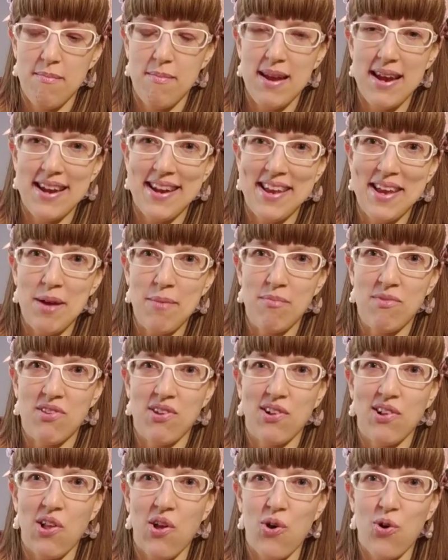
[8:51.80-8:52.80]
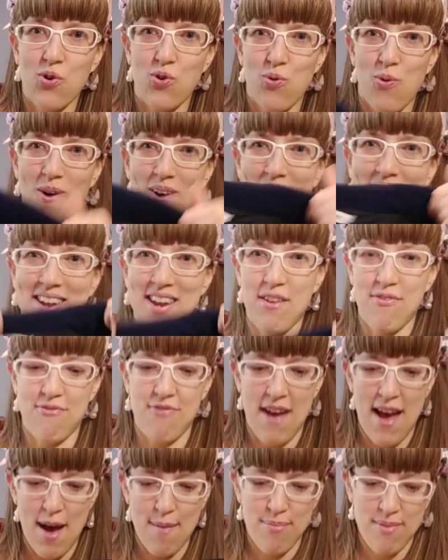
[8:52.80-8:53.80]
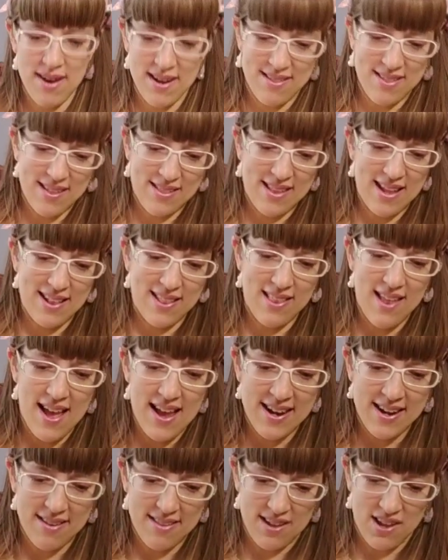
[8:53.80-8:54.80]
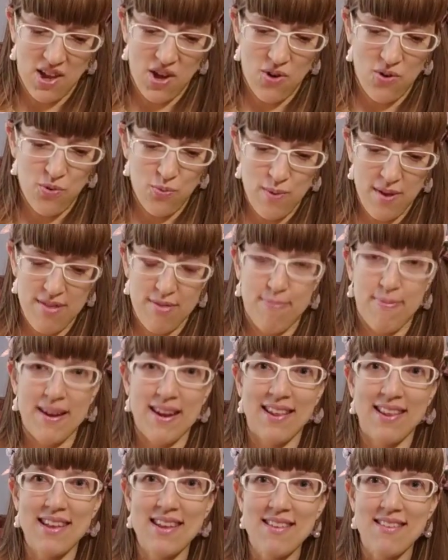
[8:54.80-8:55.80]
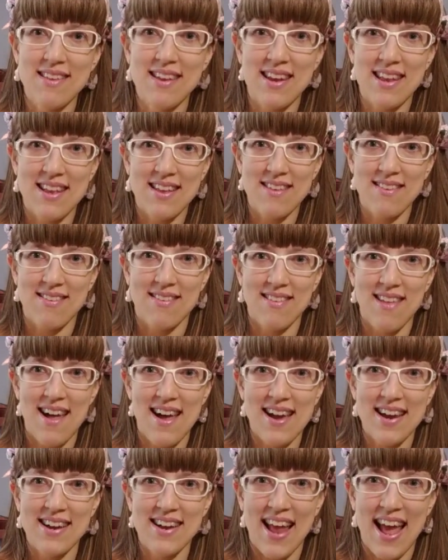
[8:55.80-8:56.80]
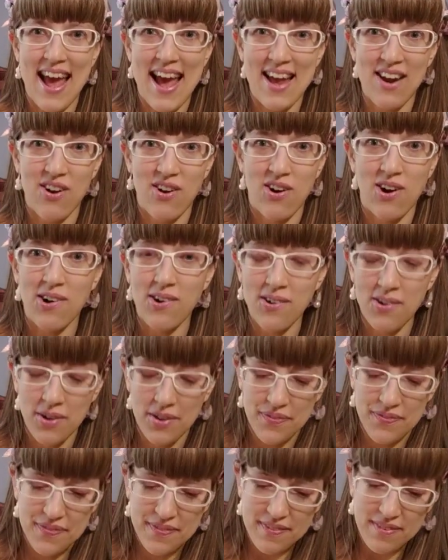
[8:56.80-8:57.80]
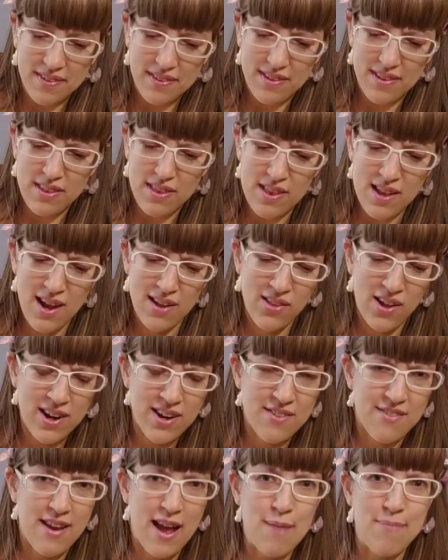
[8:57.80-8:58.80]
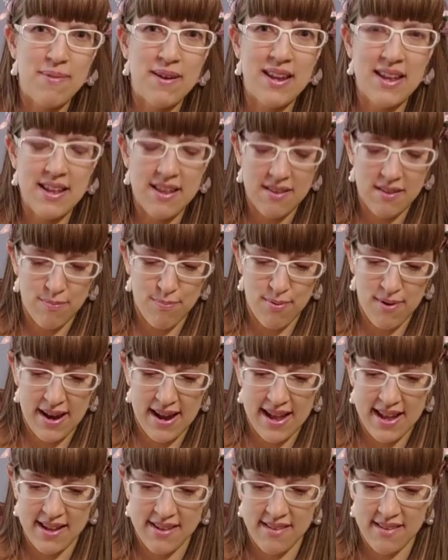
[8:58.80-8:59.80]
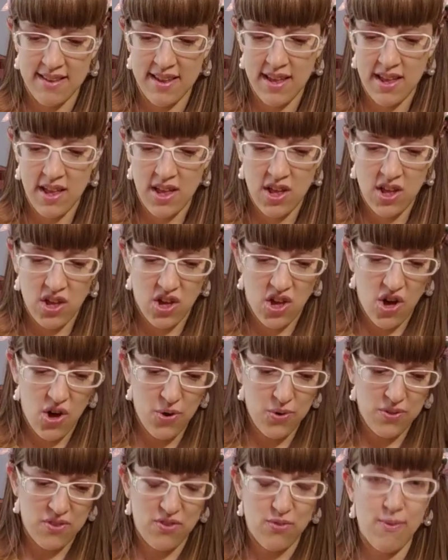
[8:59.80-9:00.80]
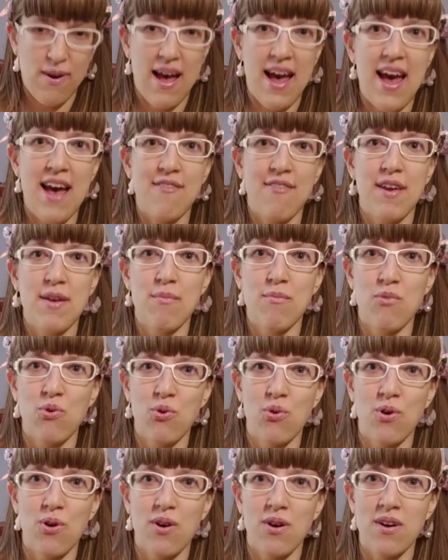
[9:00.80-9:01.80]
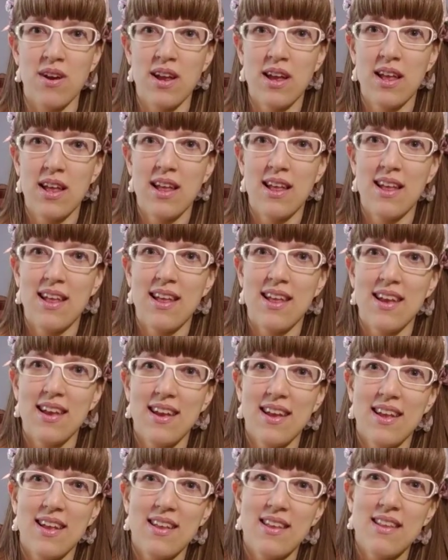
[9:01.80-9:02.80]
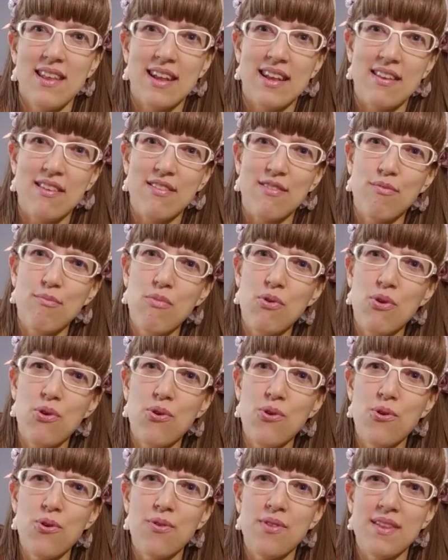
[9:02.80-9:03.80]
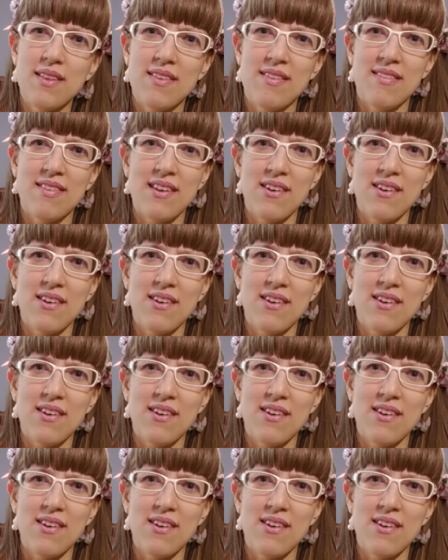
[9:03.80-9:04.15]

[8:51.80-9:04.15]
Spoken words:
medium to low quality fabric that they lined the coat with, but at least it is lined at all. A lot of Japanese brand coats will have a more like smooth and